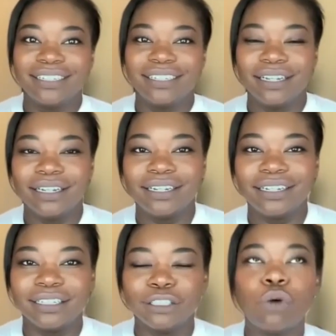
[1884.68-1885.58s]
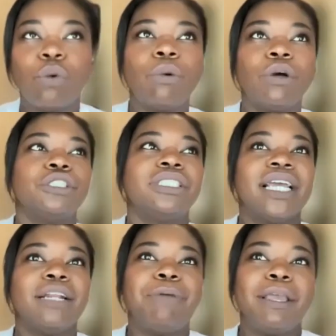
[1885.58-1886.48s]
Yeah. So what would you
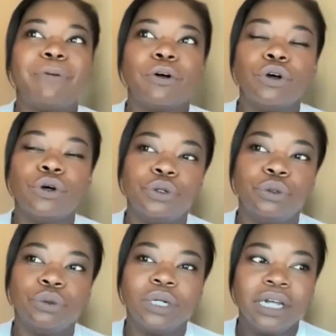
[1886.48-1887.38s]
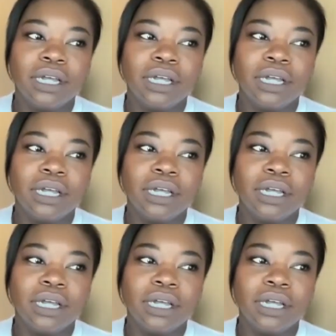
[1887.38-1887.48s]
say to people who